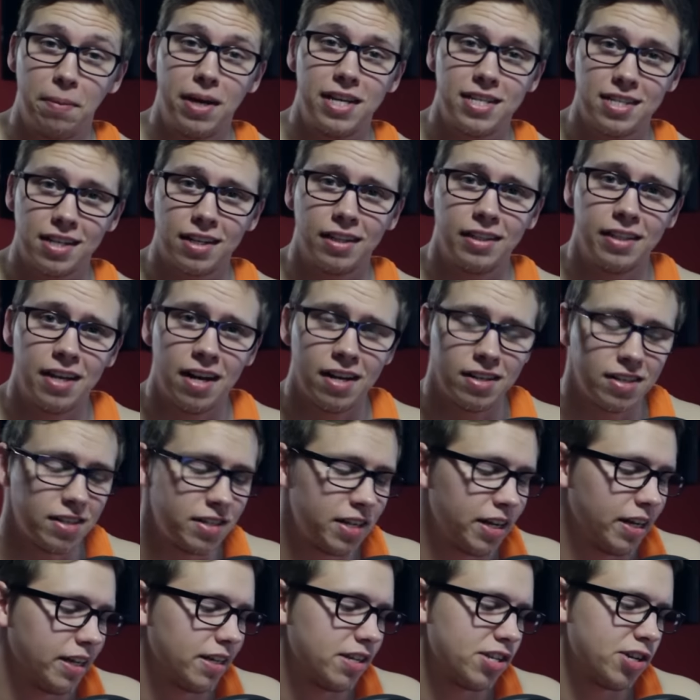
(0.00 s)
basically not to
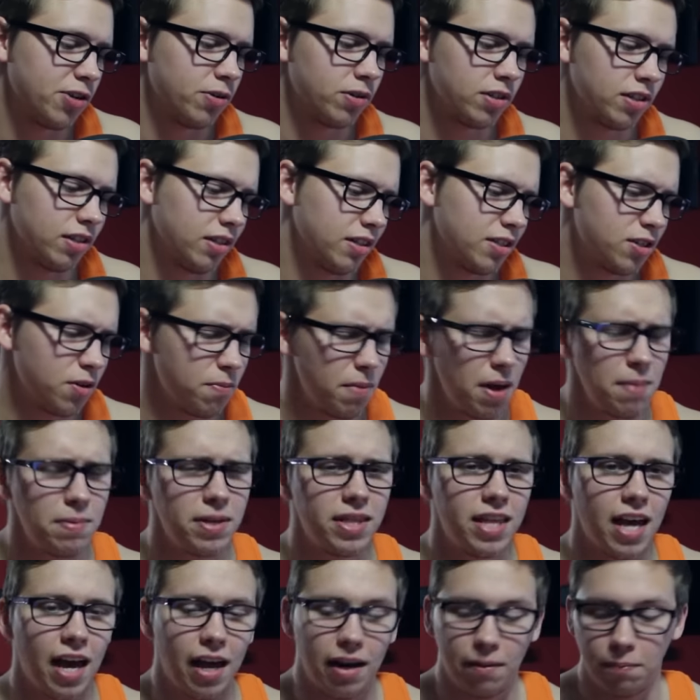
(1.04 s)
take it seriously, so maybe
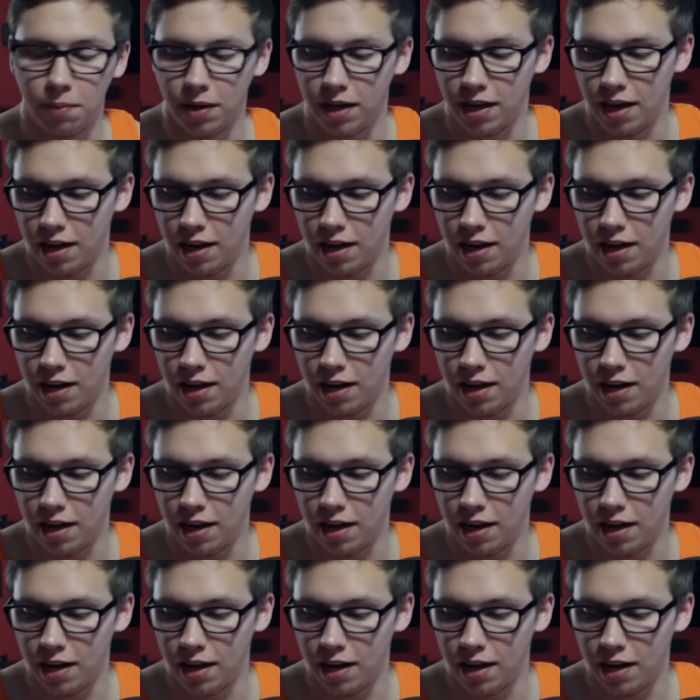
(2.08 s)
that.